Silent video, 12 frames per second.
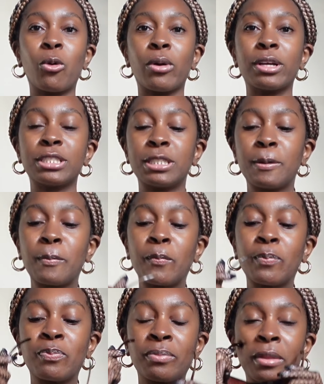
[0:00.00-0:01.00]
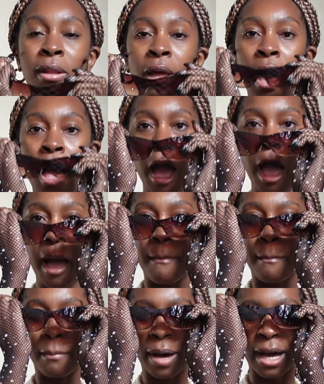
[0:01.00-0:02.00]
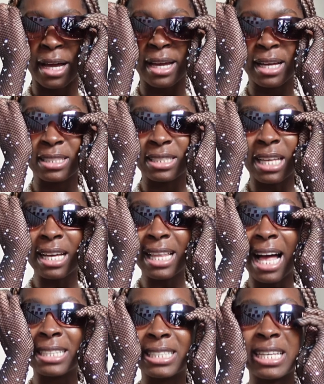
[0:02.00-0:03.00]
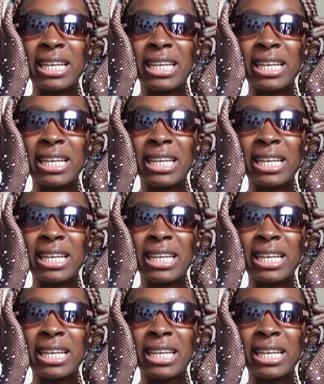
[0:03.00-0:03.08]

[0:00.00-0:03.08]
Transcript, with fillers: course, my sunglasses.